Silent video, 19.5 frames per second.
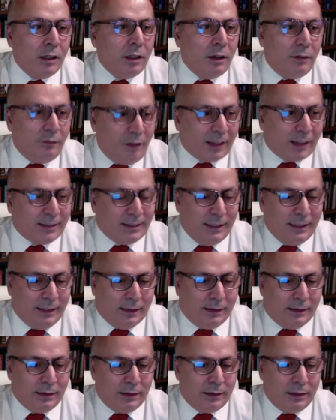vaccine?
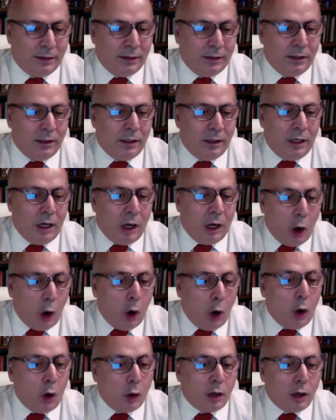
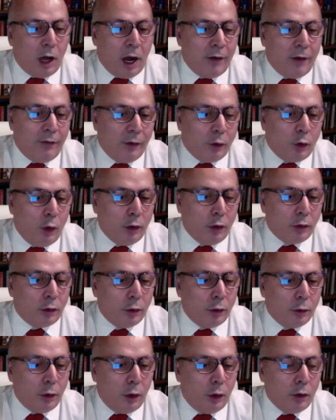Or are we going to
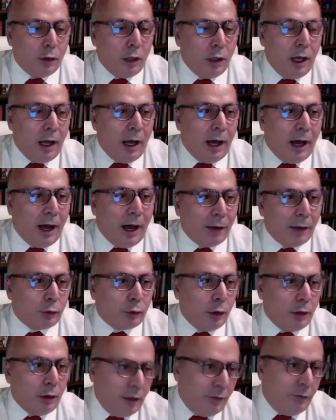learn how to
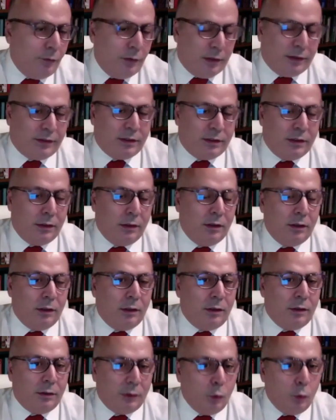live with
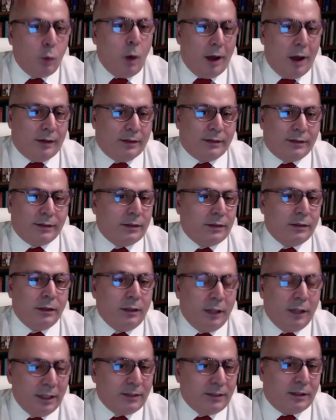the virus
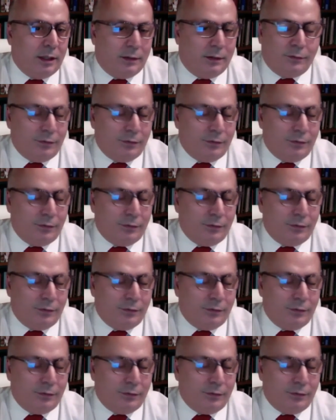itself?